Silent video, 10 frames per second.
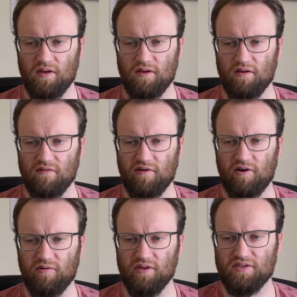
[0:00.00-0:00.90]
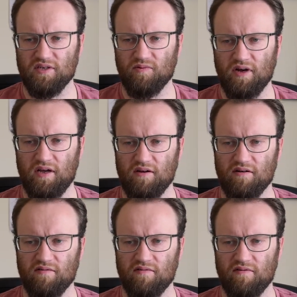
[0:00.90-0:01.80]
you know, very realistic way
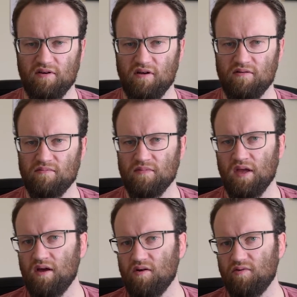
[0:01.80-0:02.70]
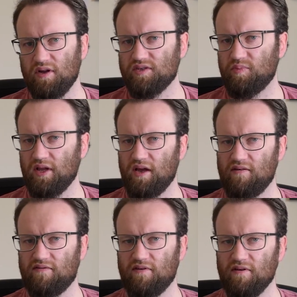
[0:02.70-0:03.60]
of, you know, we need to plan
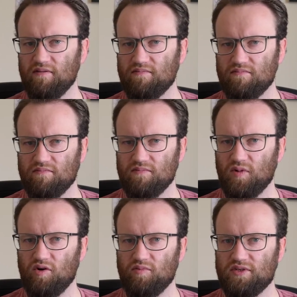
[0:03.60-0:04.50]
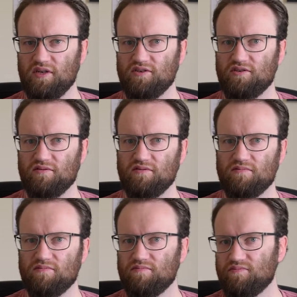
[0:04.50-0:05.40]
for all potential,
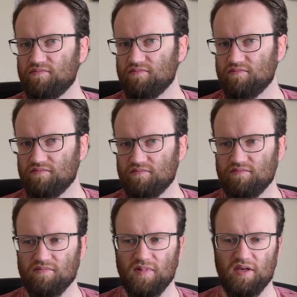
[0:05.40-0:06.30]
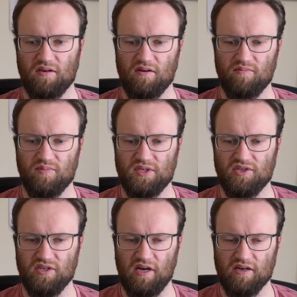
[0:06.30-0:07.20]
you know,
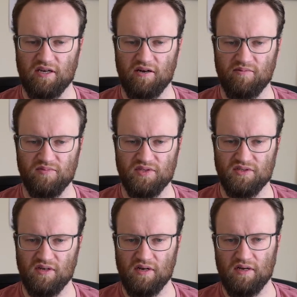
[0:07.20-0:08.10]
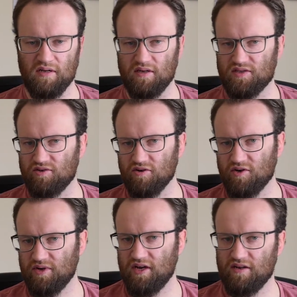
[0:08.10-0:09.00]
potential outcomes. Let's talk
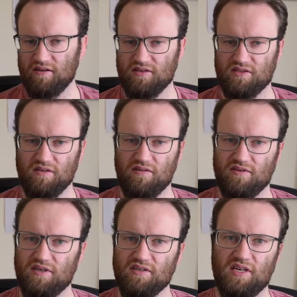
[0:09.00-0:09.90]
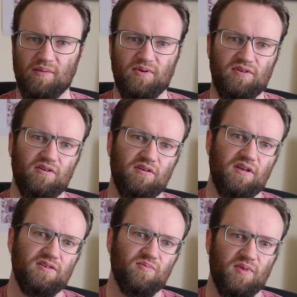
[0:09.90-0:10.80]
about it so that if it does happen, you don't
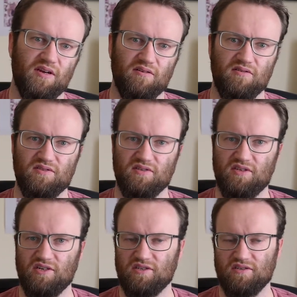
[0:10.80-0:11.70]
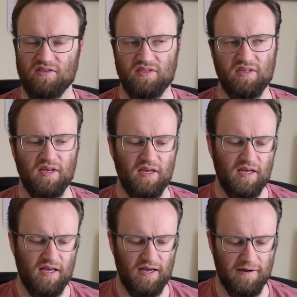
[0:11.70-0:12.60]
need to make those decisions.
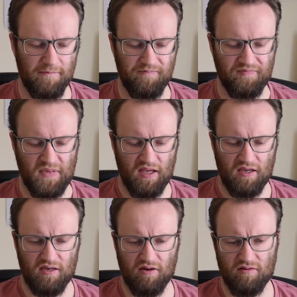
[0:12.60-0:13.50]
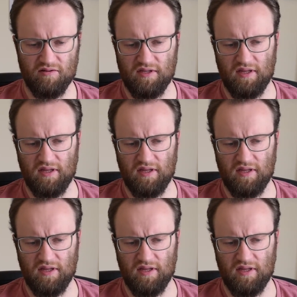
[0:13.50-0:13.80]
You know,